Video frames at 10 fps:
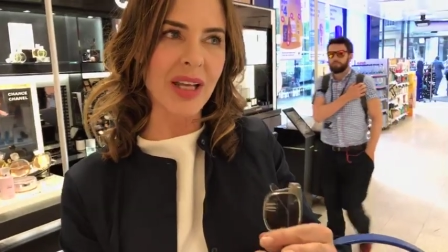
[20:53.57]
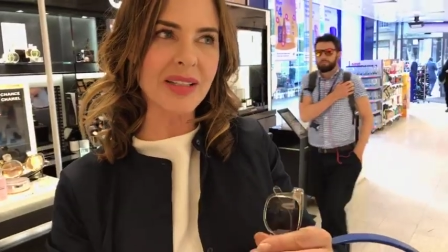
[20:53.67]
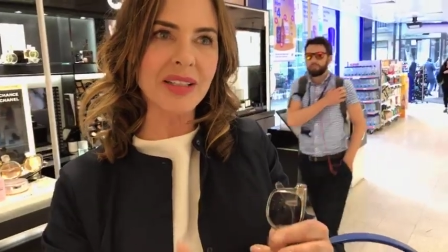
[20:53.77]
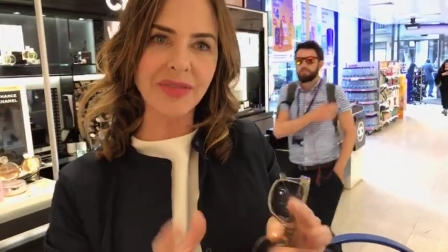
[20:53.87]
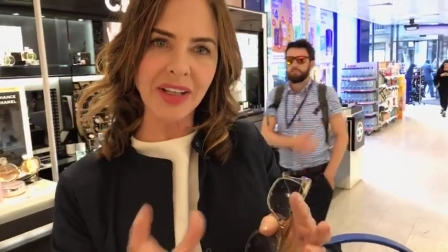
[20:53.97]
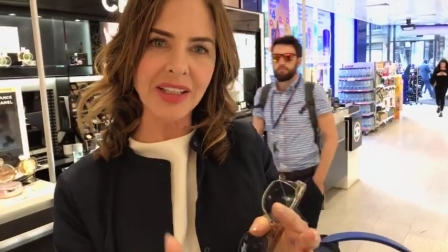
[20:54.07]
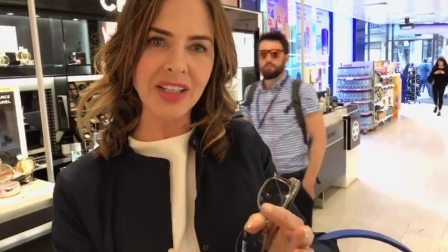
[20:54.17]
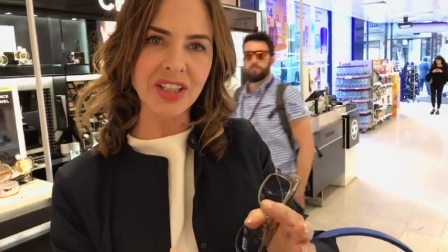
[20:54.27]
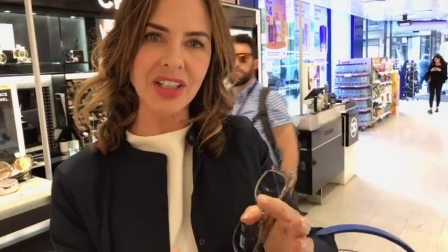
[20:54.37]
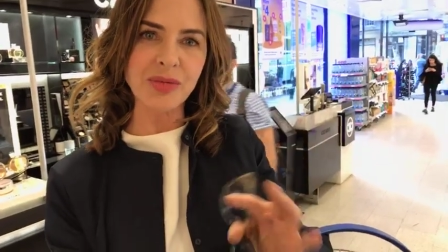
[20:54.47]
isn't a
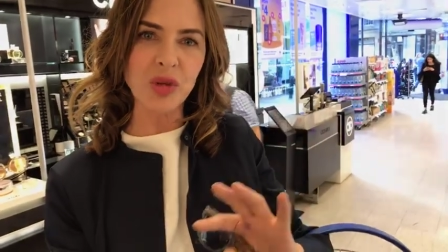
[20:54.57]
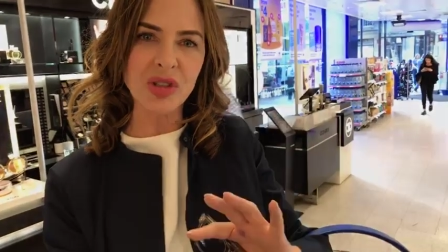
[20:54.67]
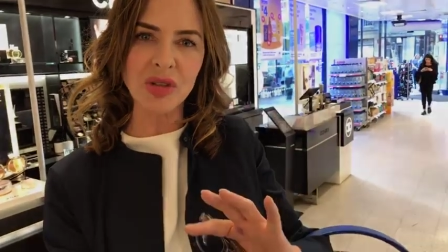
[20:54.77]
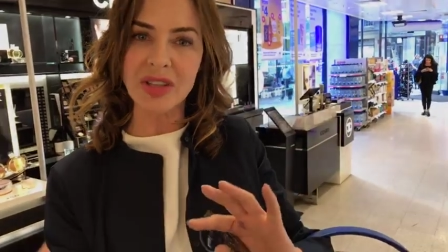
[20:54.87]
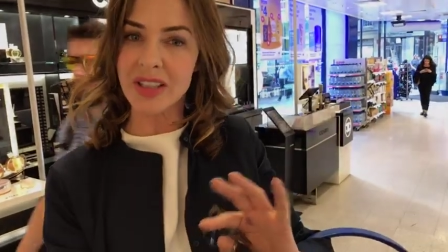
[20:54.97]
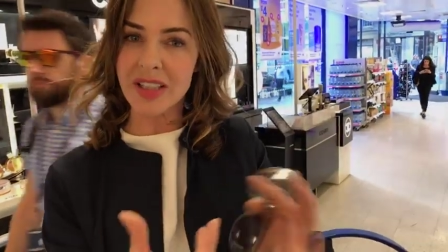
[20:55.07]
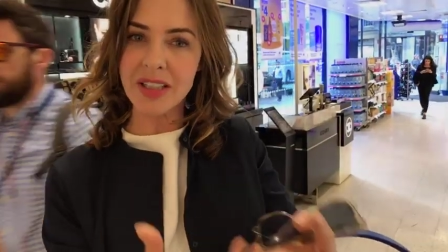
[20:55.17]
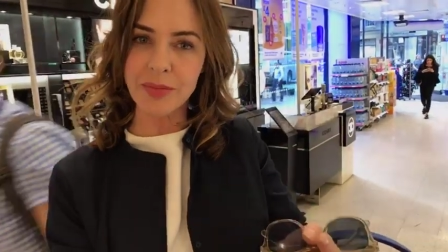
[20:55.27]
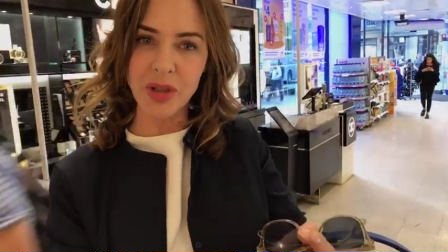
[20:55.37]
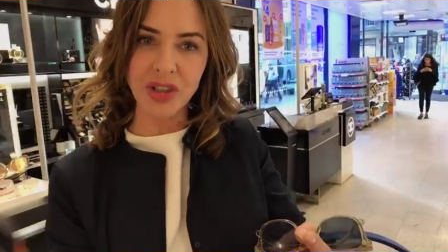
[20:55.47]
foundation, it's more sold as a
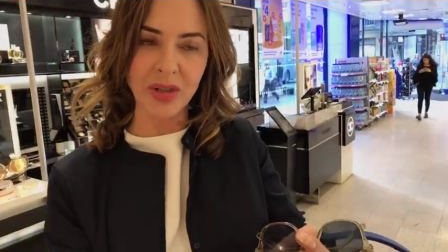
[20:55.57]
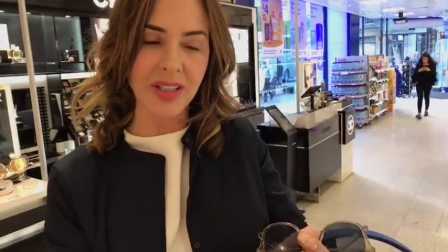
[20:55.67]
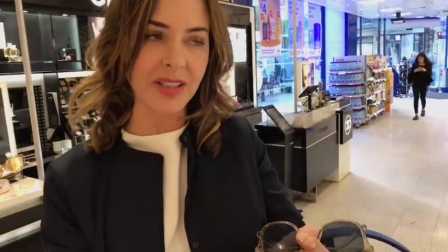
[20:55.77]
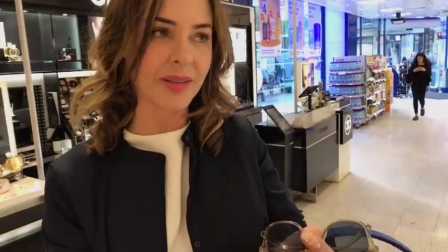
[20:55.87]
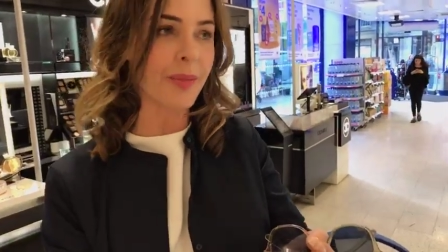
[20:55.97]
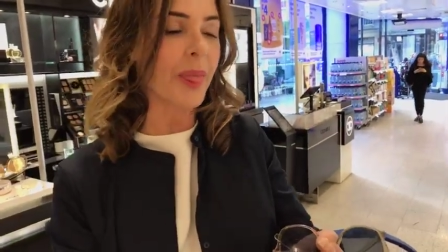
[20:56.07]
tinted moisturiser.